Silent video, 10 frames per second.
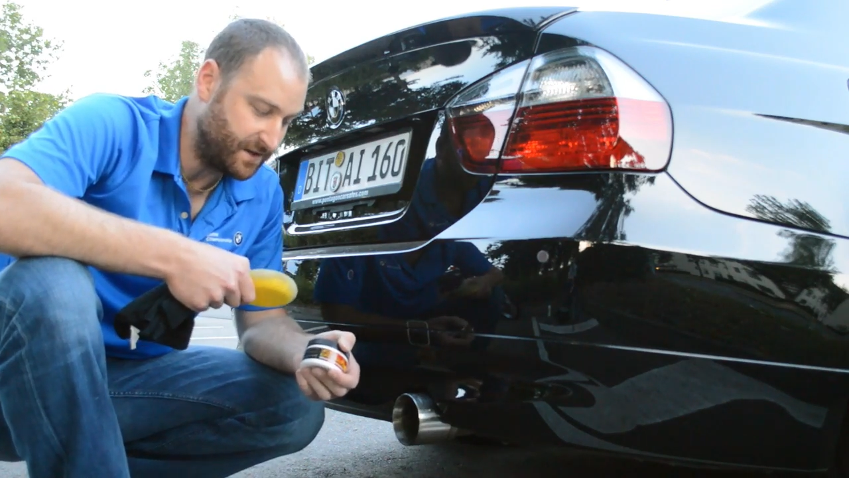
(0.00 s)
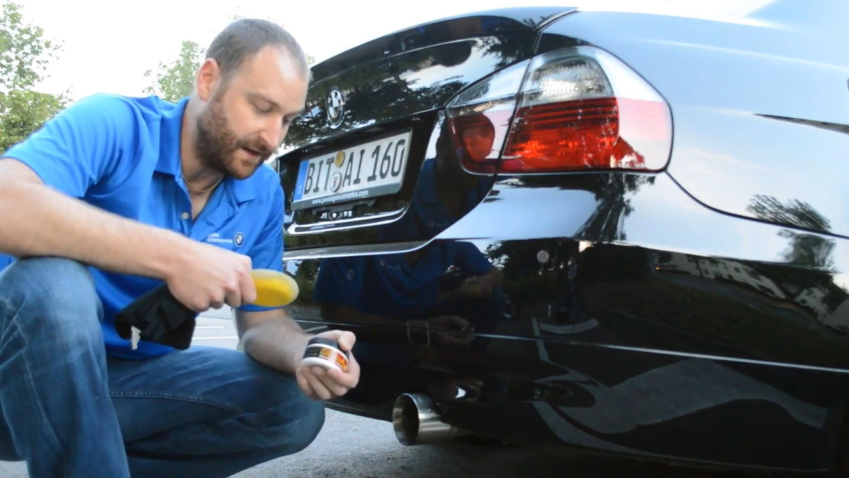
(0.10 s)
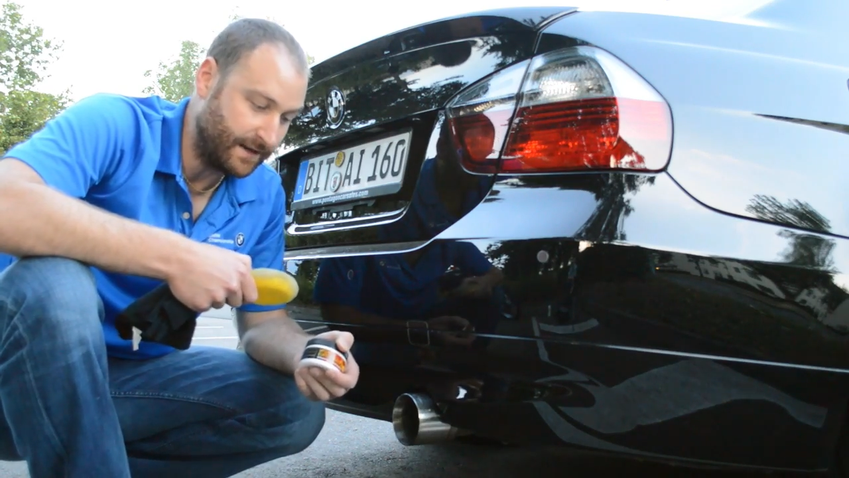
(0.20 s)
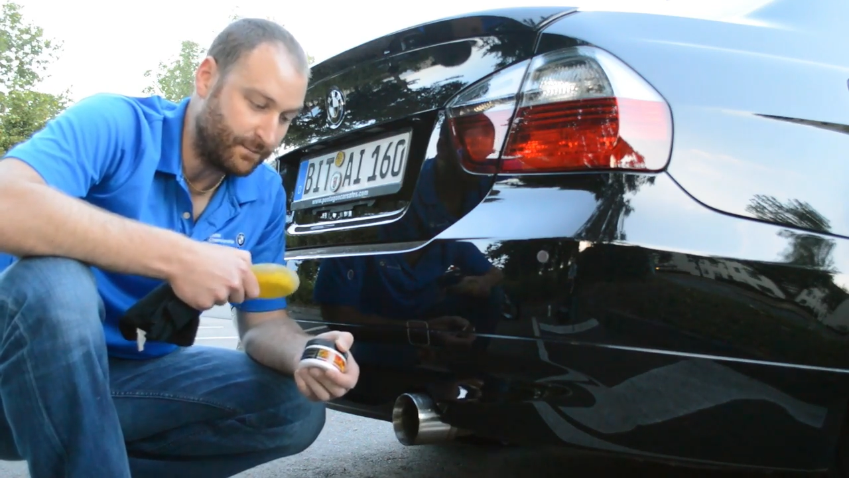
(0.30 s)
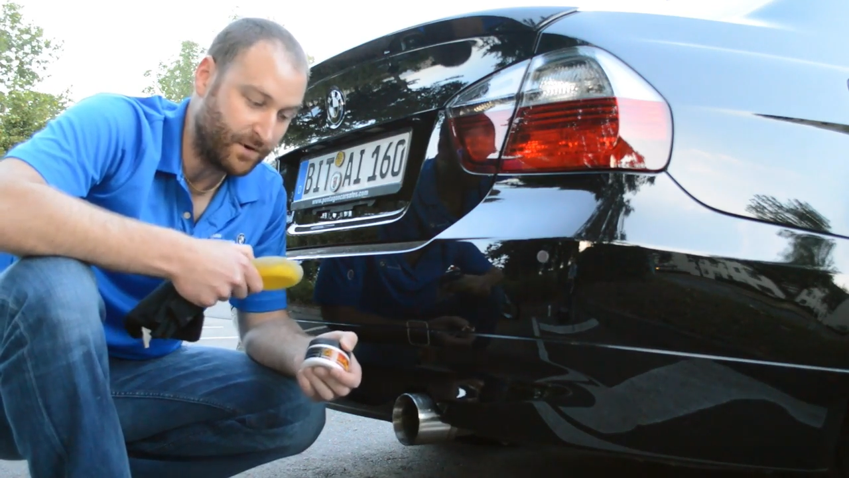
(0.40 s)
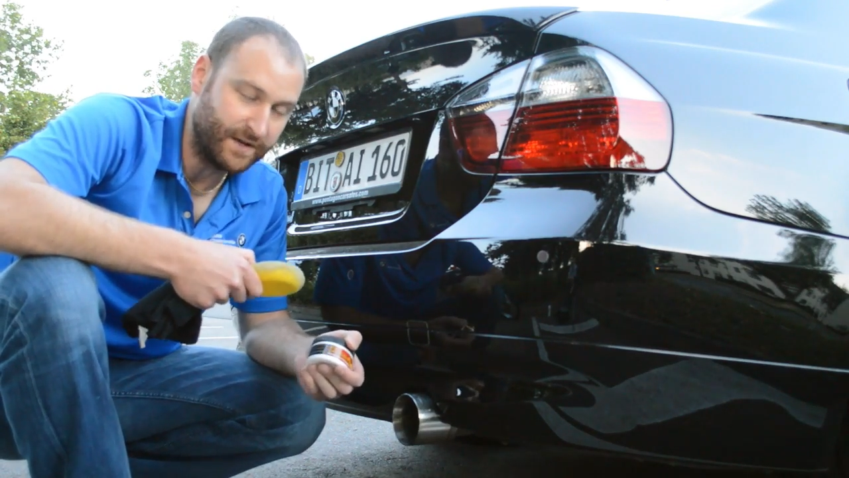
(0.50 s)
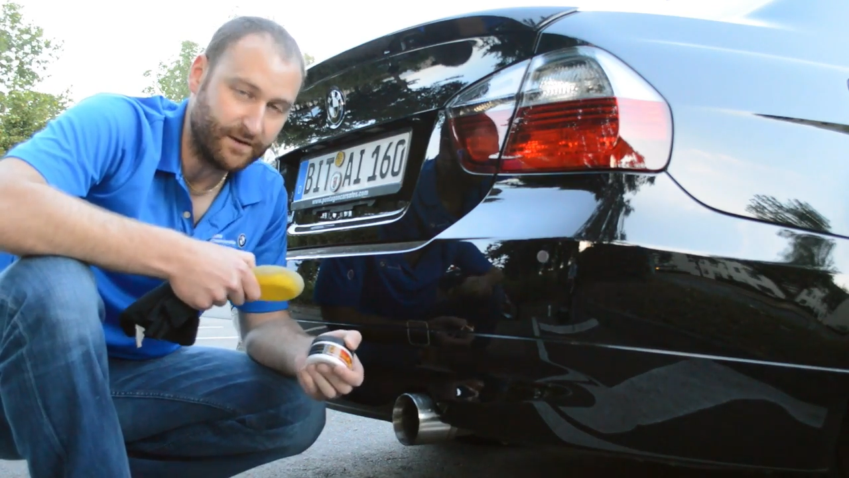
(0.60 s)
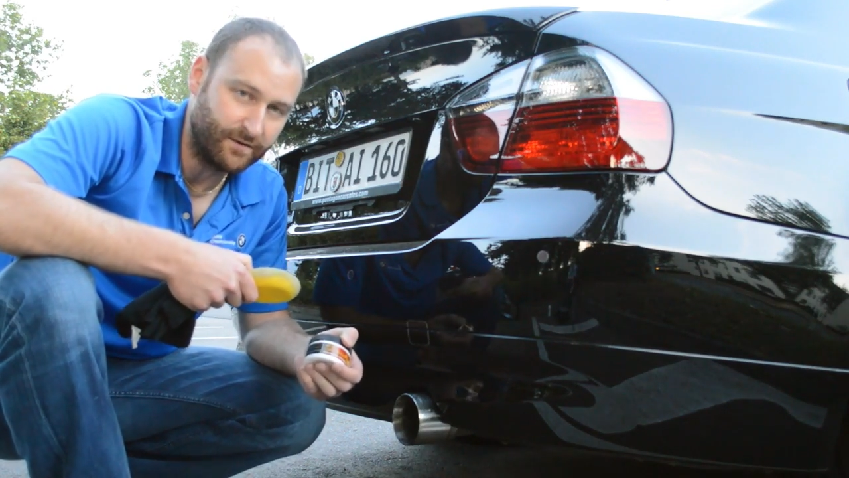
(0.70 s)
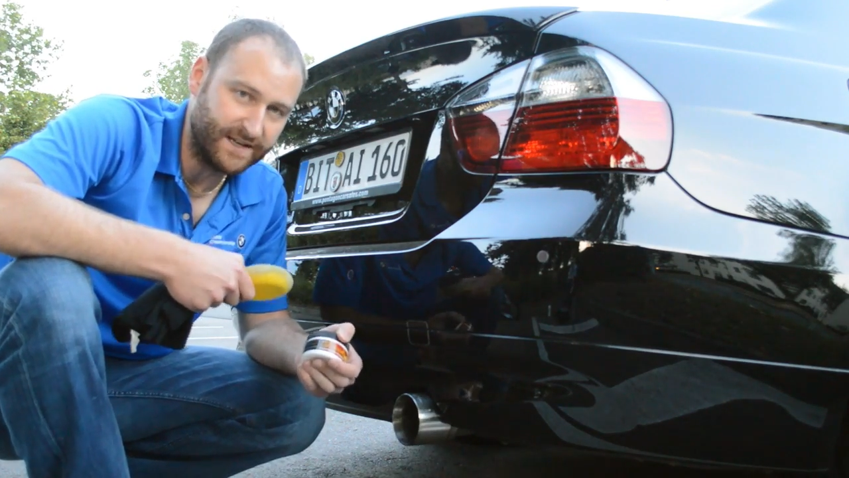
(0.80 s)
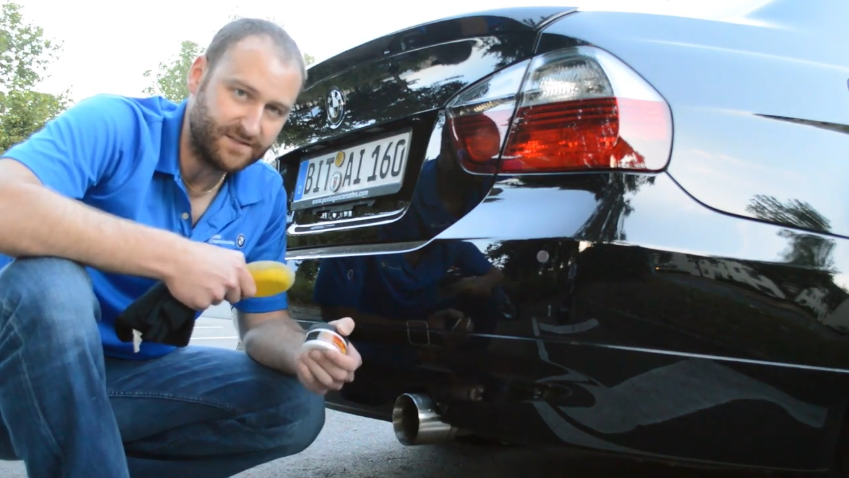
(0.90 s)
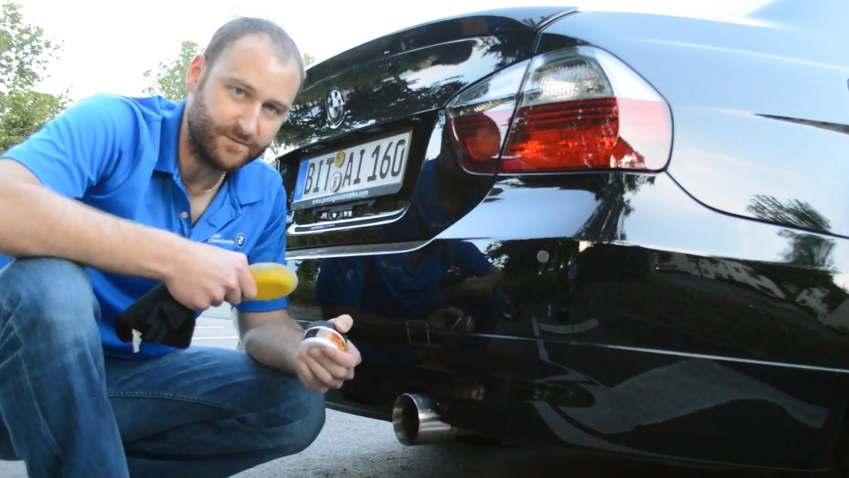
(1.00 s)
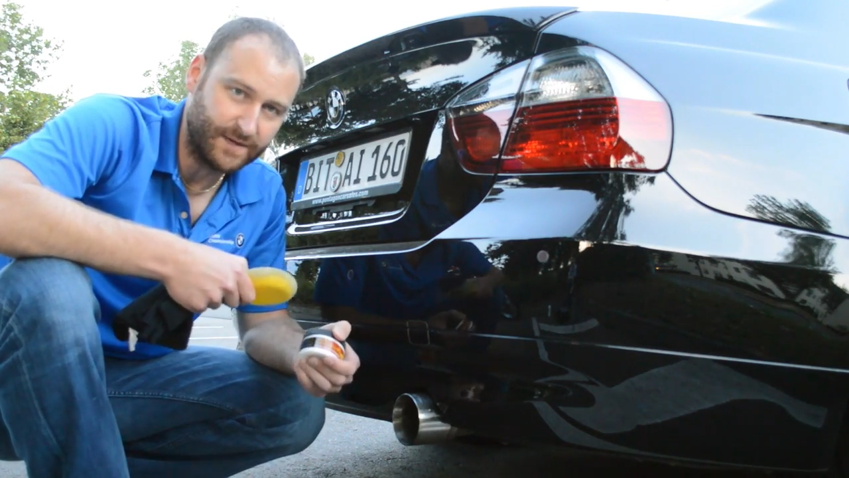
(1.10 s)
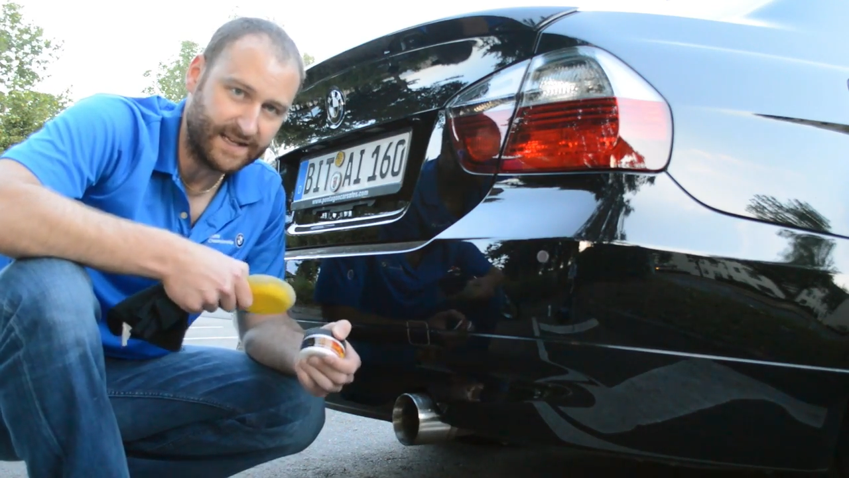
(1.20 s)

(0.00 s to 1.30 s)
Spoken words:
you can get pretty aggressive with